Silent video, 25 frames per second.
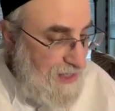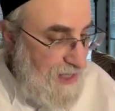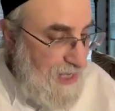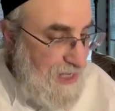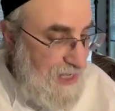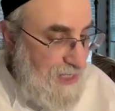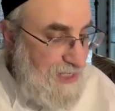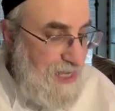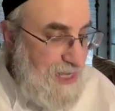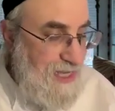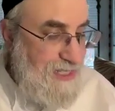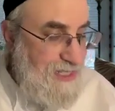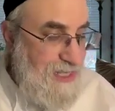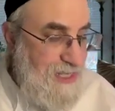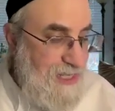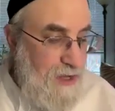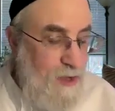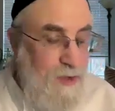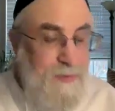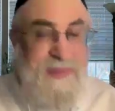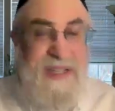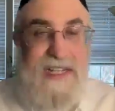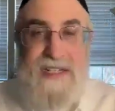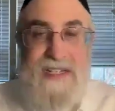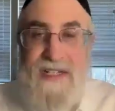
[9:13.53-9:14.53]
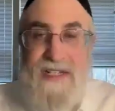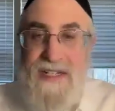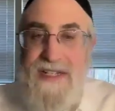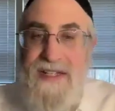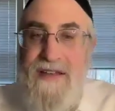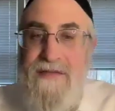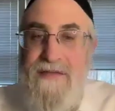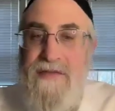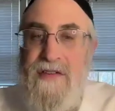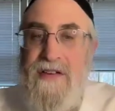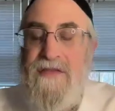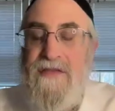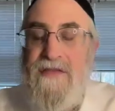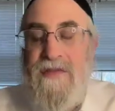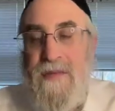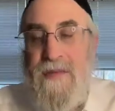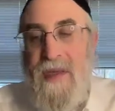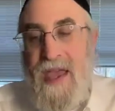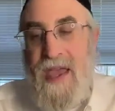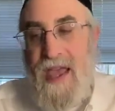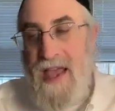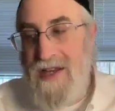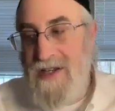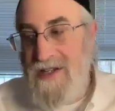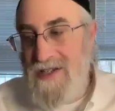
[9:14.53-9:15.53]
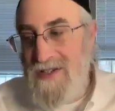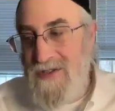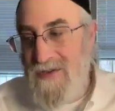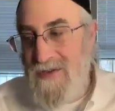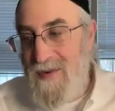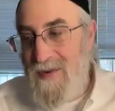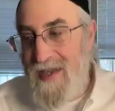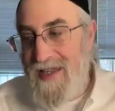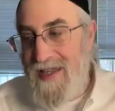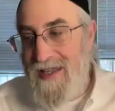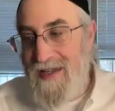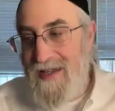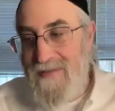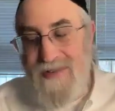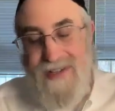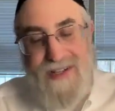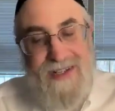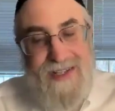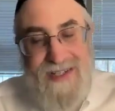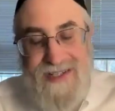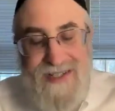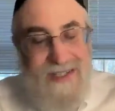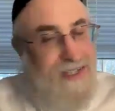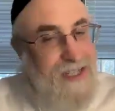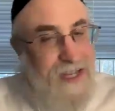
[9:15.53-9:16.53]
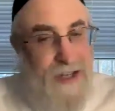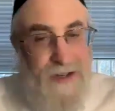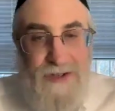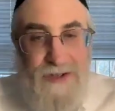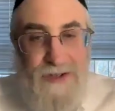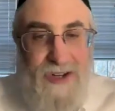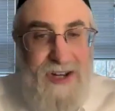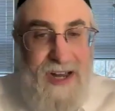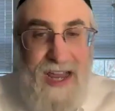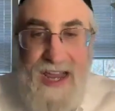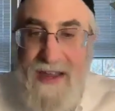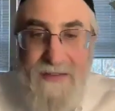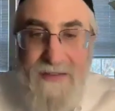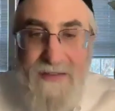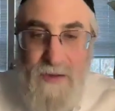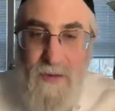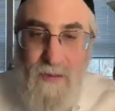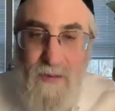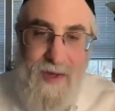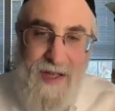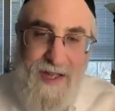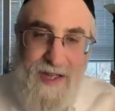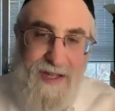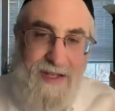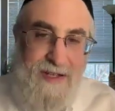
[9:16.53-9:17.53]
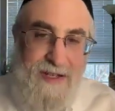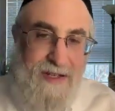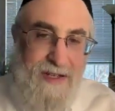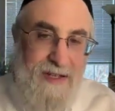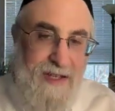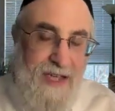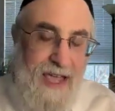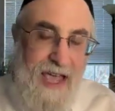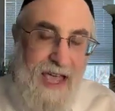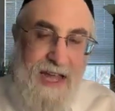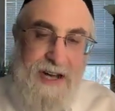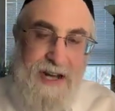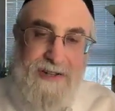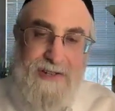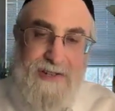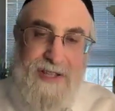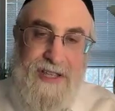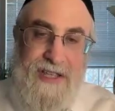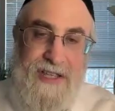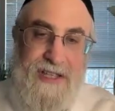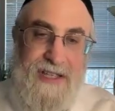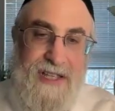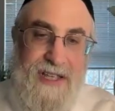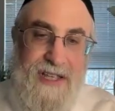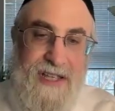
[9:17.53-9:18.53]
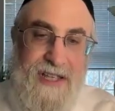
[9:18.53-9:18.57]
He says that he'll be delivered from the hands of the wicked, but he doesn't say you should hate the wicked, actually.